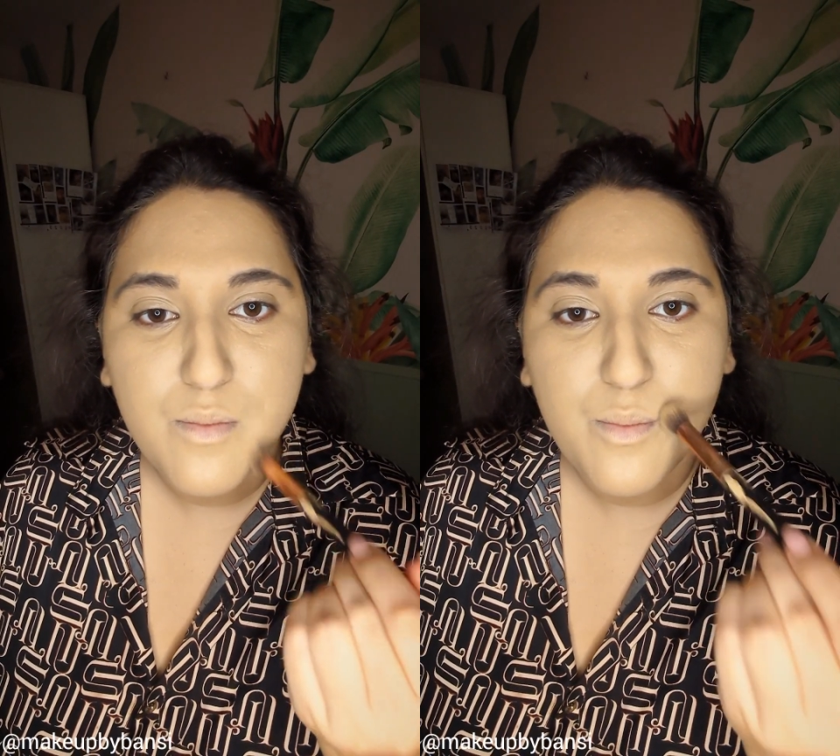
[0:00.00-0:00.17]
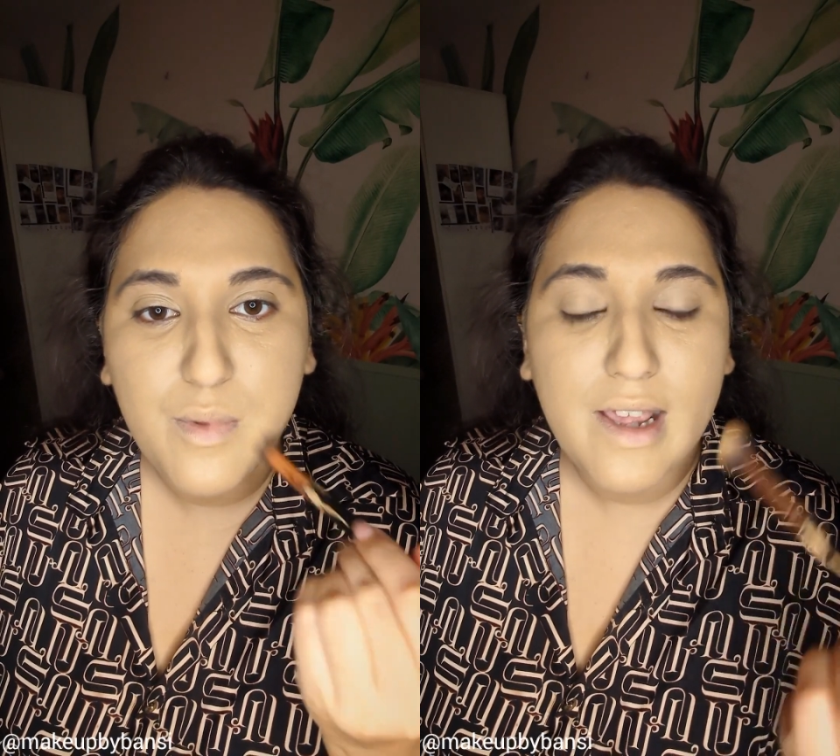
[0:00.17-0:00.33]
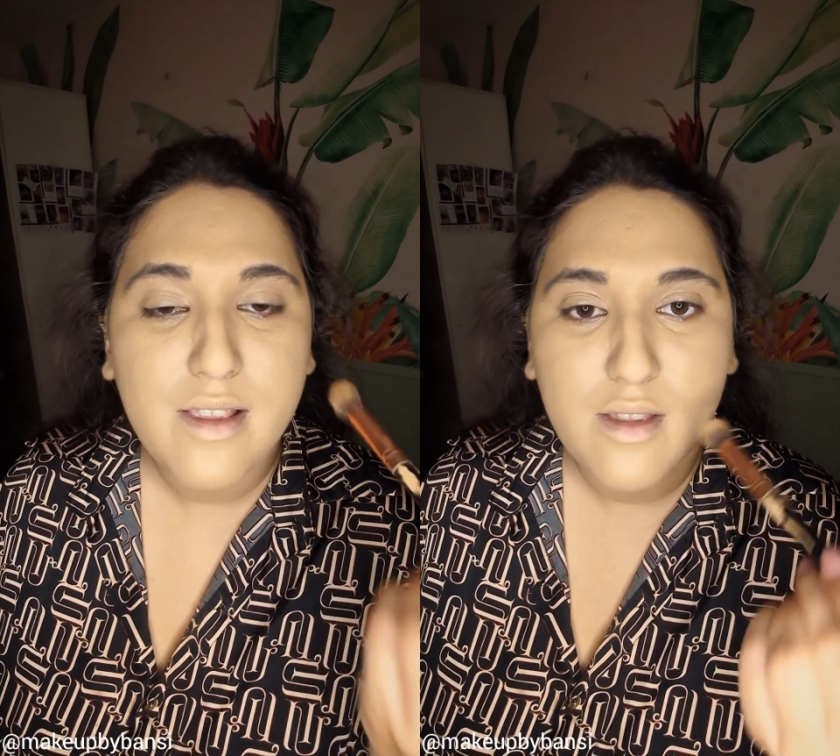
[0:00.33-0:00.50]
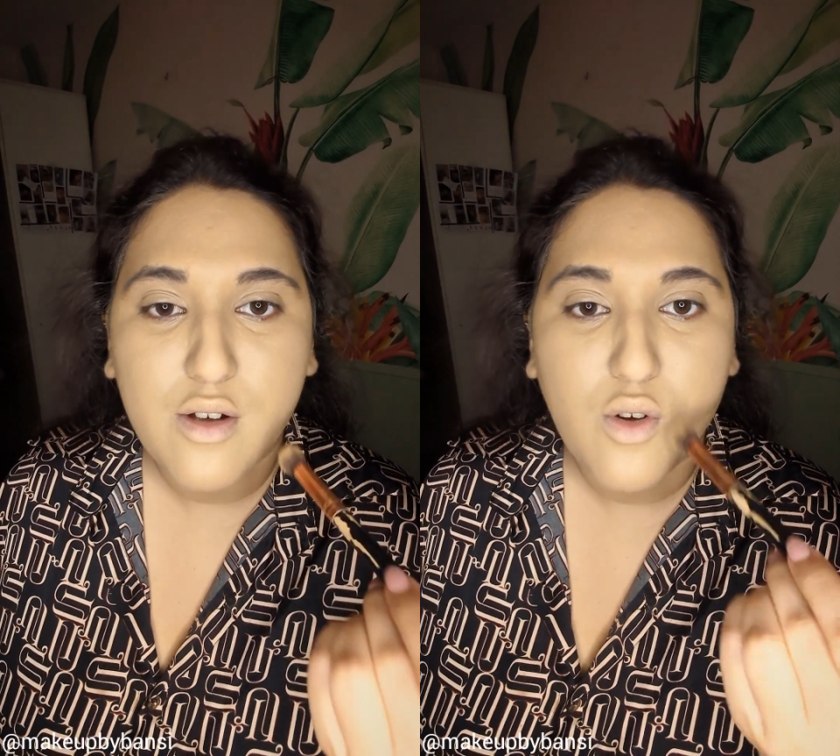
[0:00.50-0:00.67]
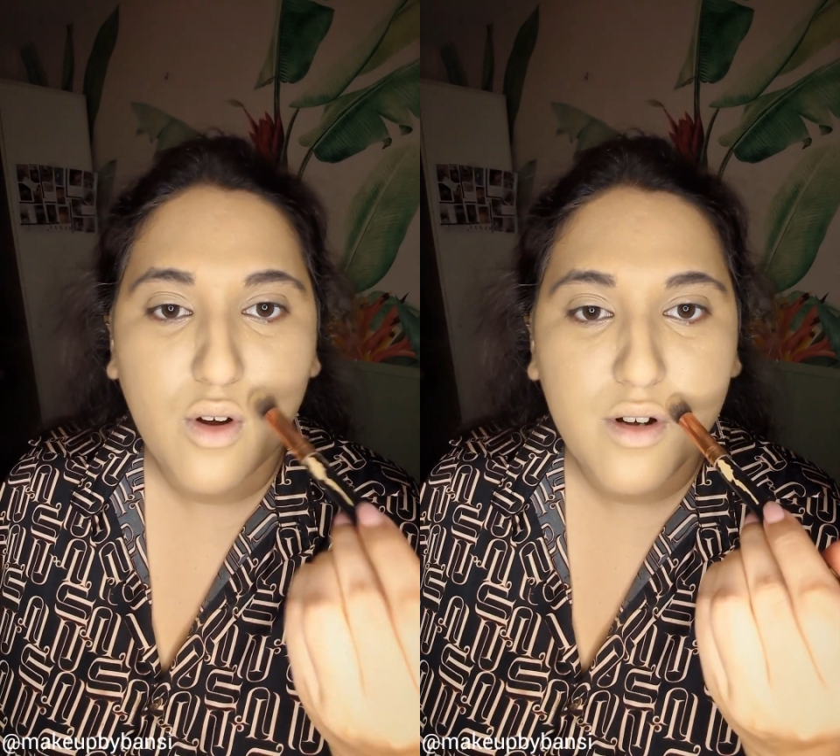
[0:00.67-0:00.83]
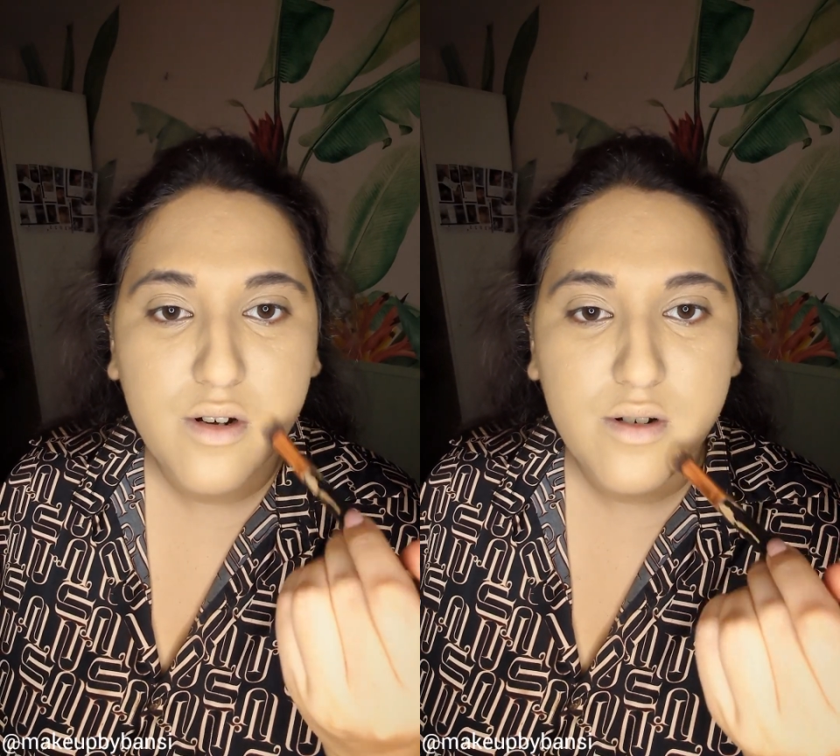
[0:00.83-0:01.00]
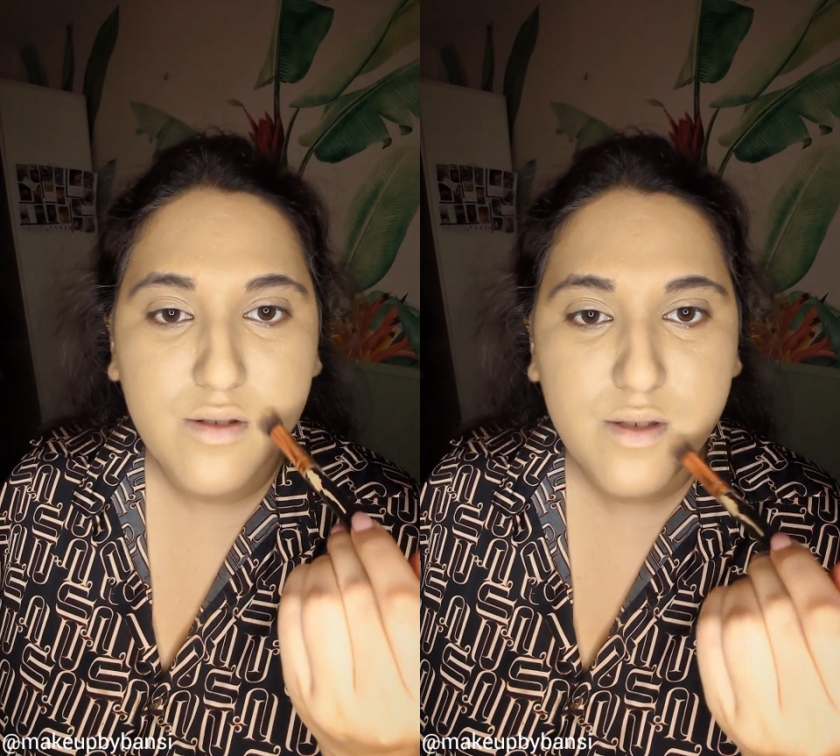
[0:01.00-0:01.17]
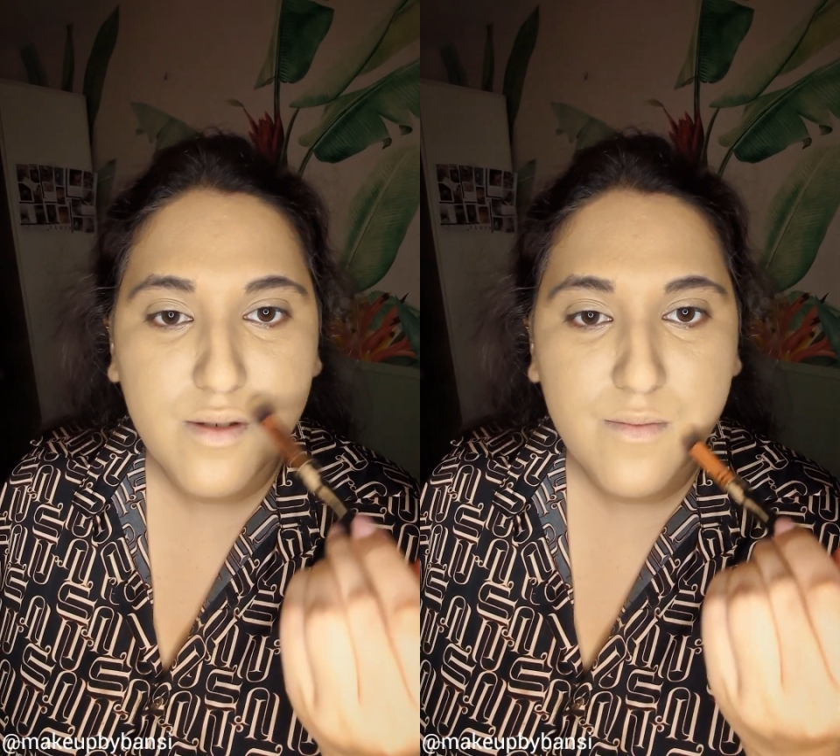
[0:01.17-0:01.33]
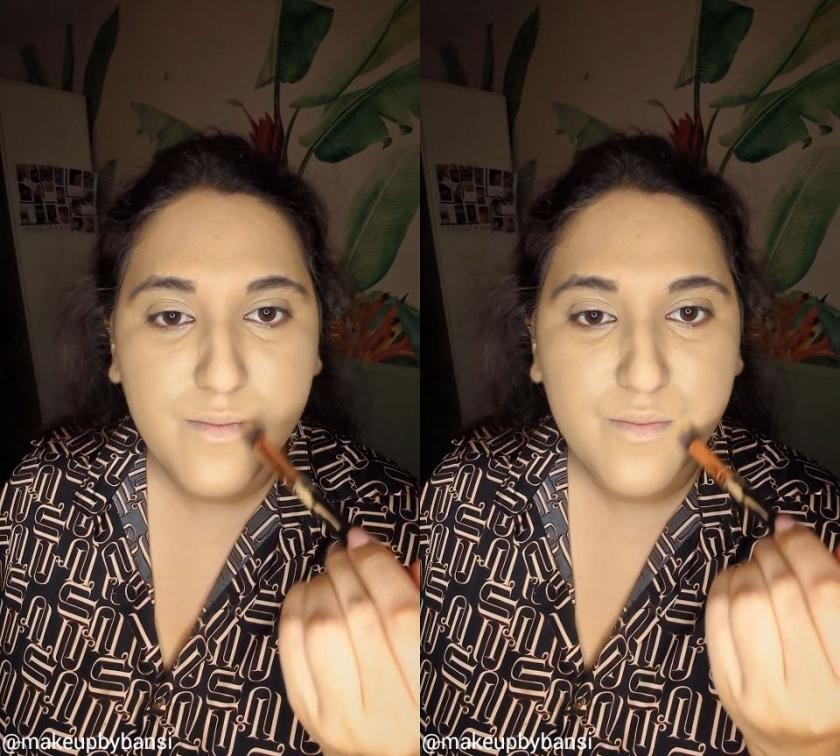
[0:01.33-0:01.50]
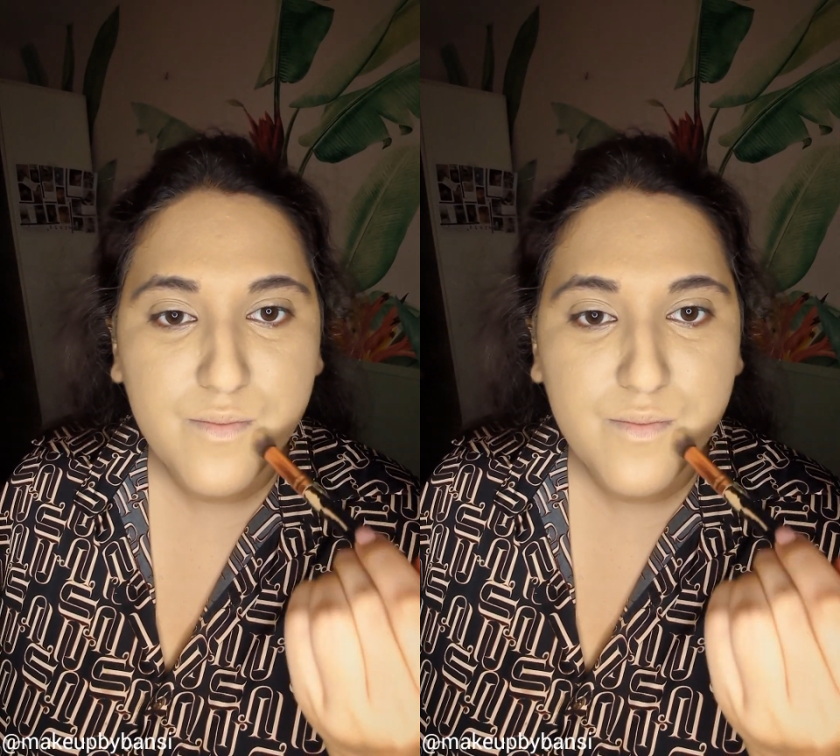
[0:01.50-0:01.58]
blend the corners.